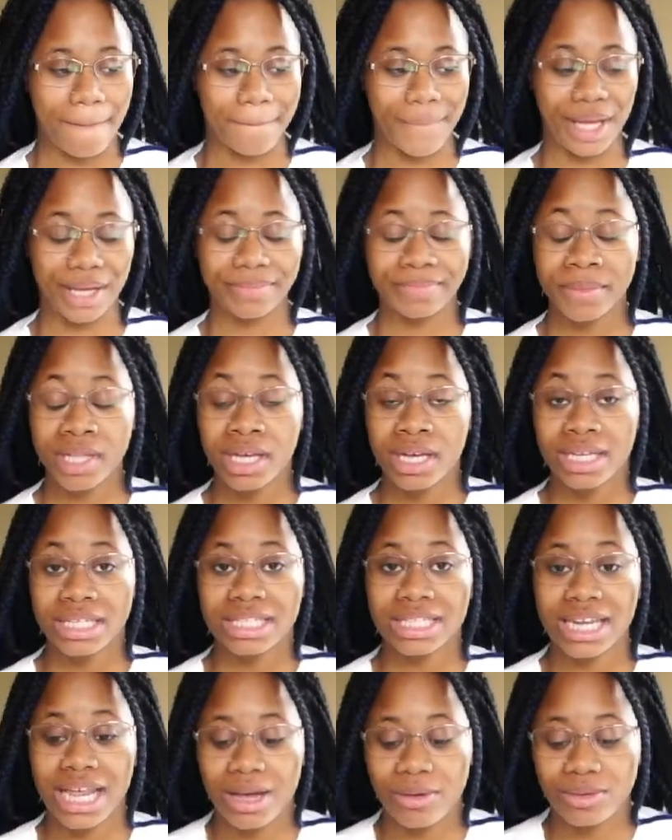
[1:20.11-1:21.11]
But
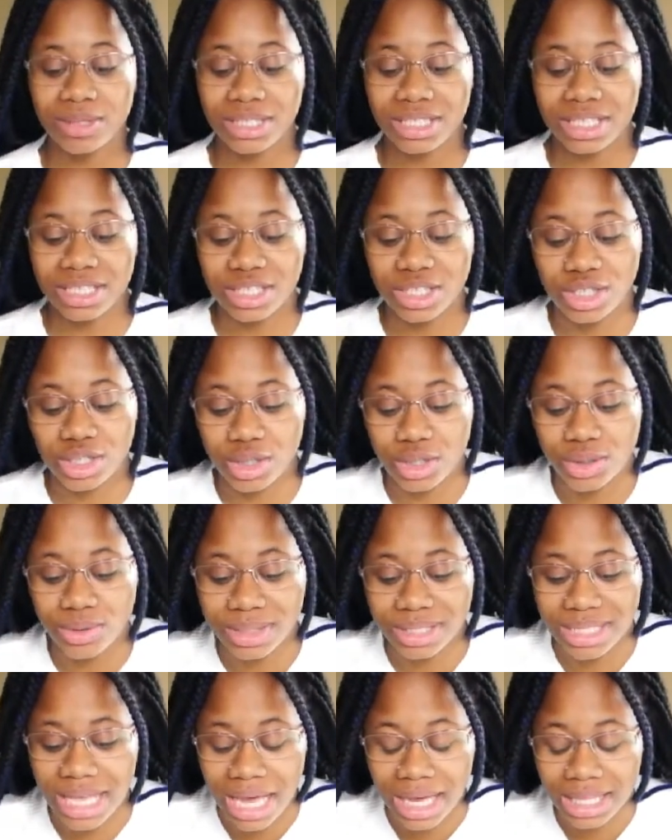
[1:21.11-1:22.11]
today we're just going to show you
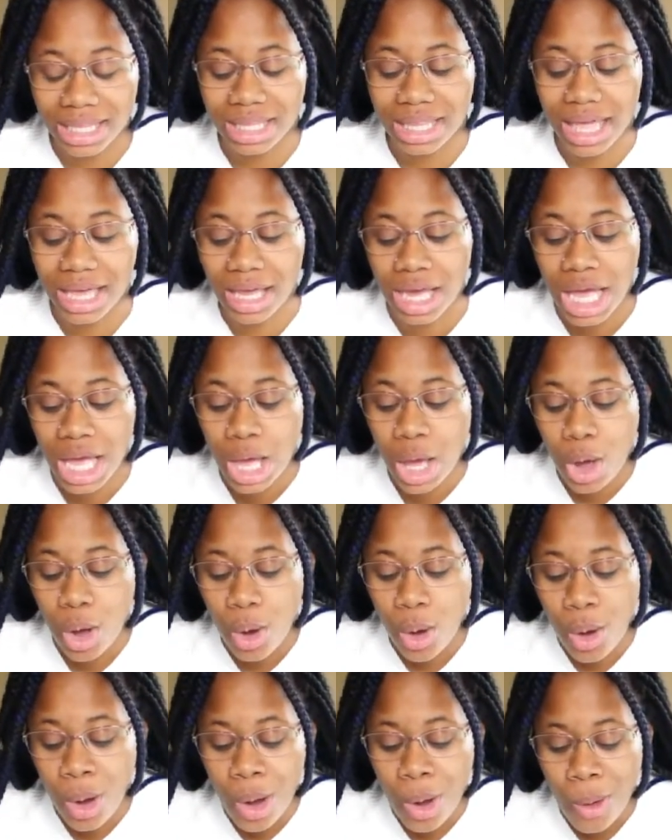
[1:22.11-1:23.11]
exactly
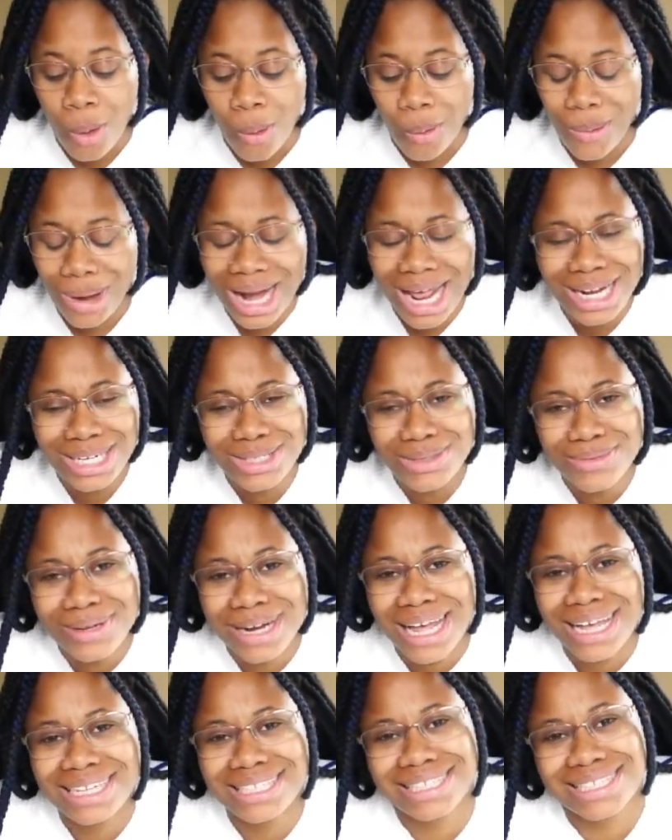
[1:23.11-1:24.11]
what I do when
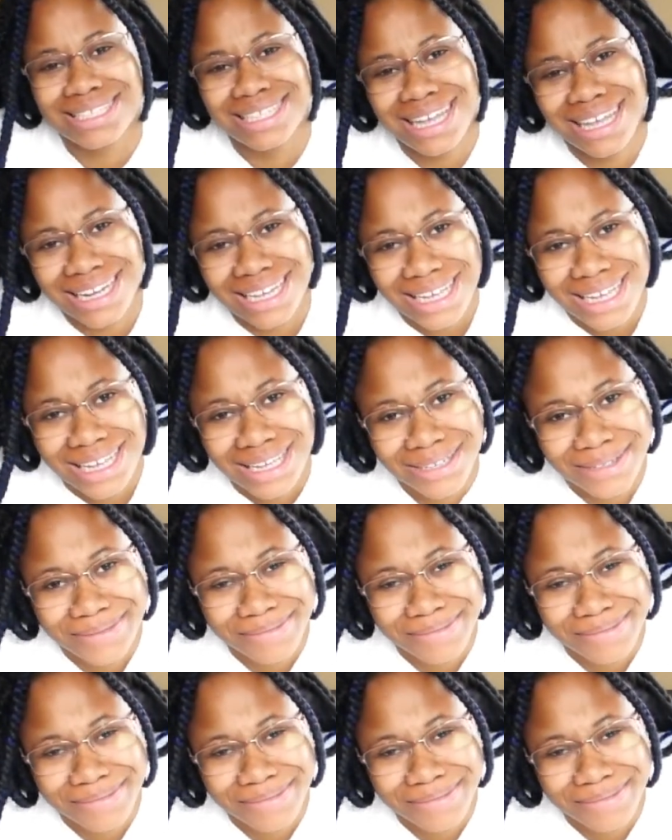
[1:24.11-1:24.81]
I study,